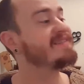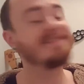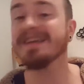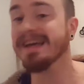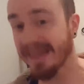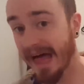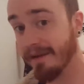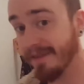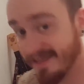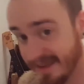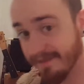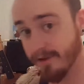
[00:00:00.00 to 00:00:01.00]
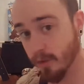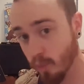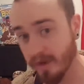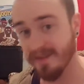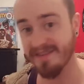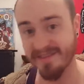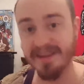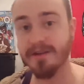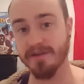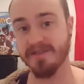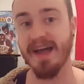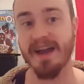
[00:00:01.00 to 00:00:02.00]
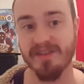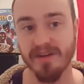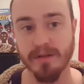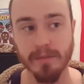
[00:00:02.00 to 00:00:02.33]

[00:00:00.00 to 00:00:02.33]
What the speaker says: to see a lot of Xavier Woods singles action.